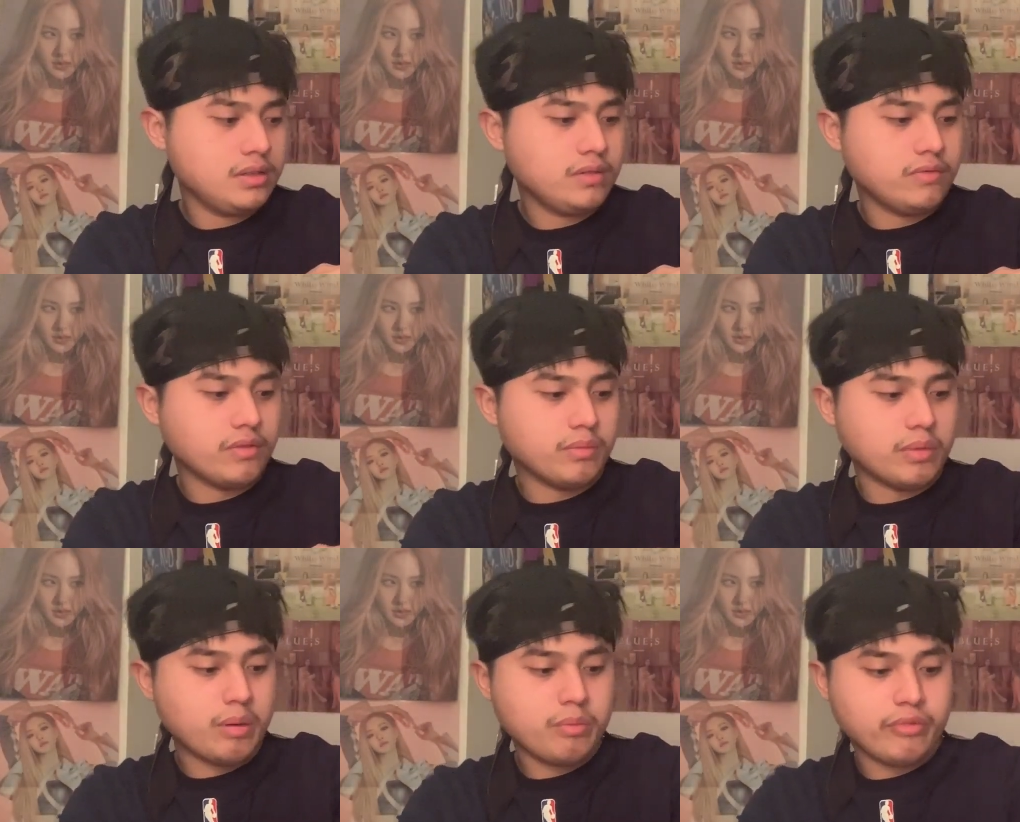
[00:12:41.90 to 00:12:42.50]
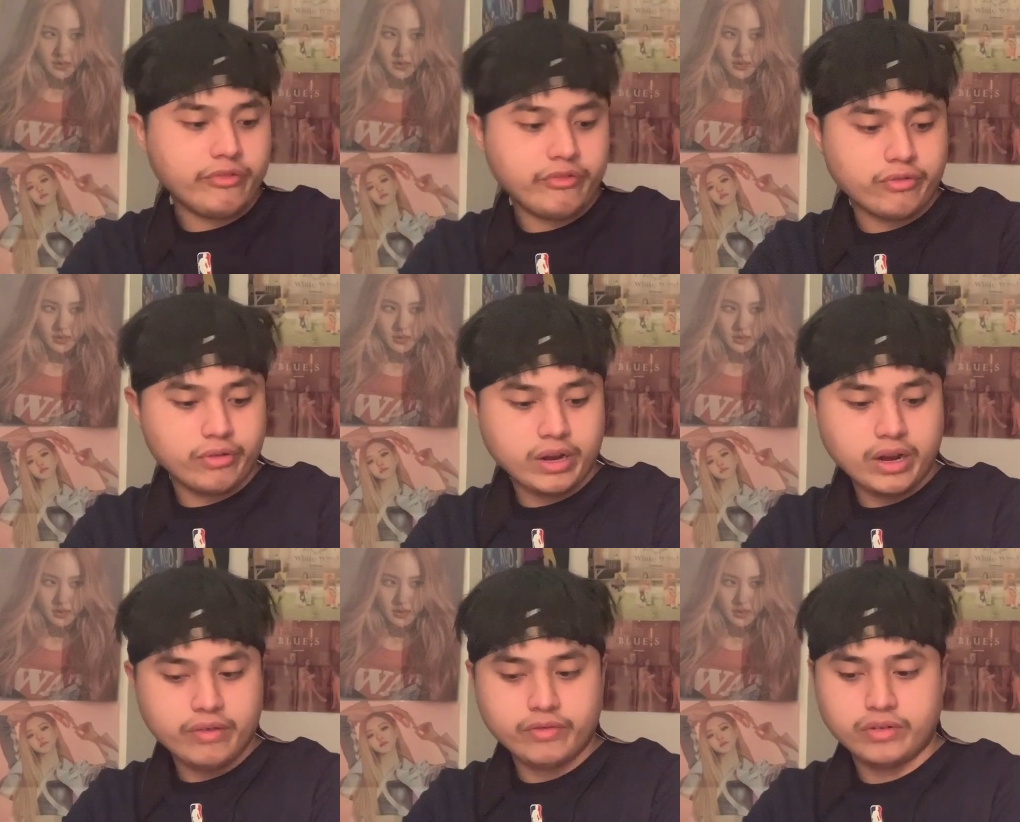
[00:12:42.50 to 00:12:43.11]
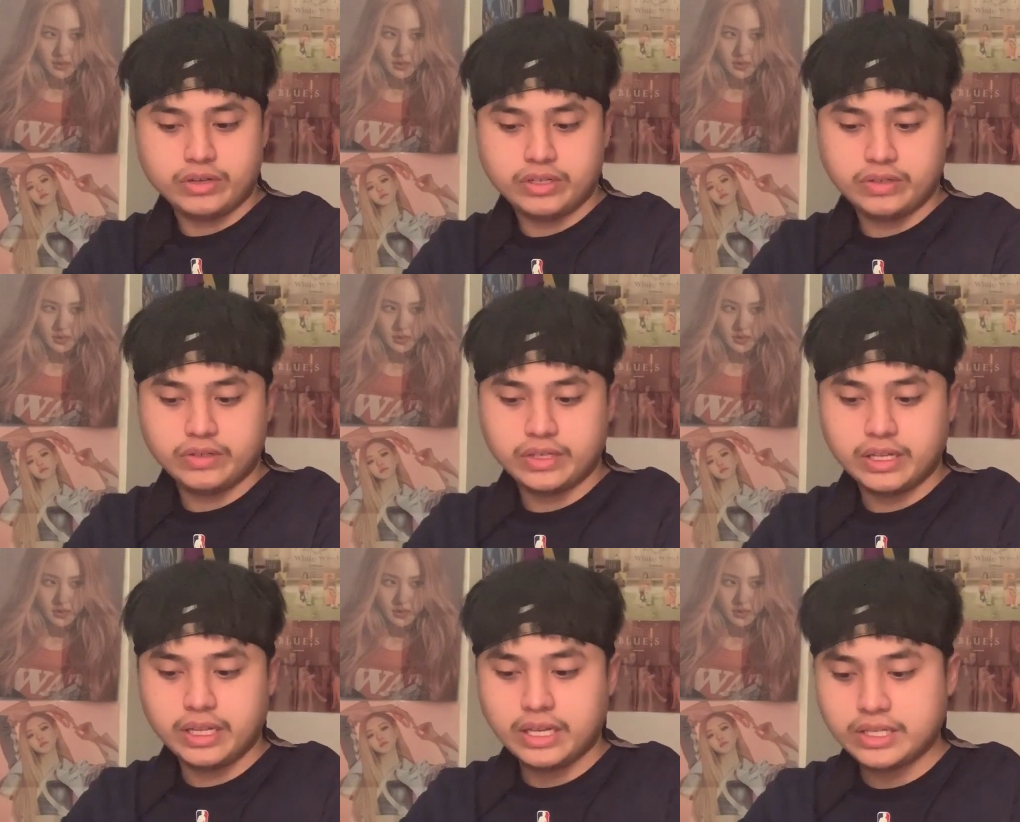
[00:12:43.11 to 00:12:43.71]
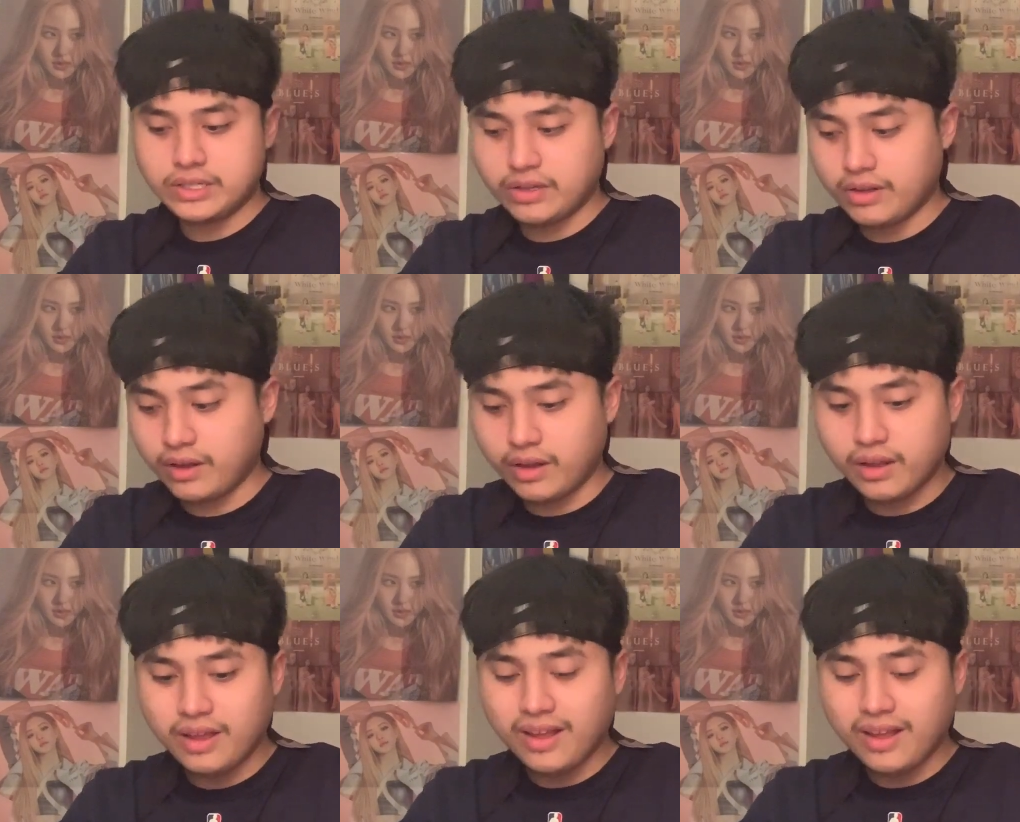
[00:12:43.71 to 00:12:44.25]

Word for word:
Speaker 1: Remember Forever. So it's the next song.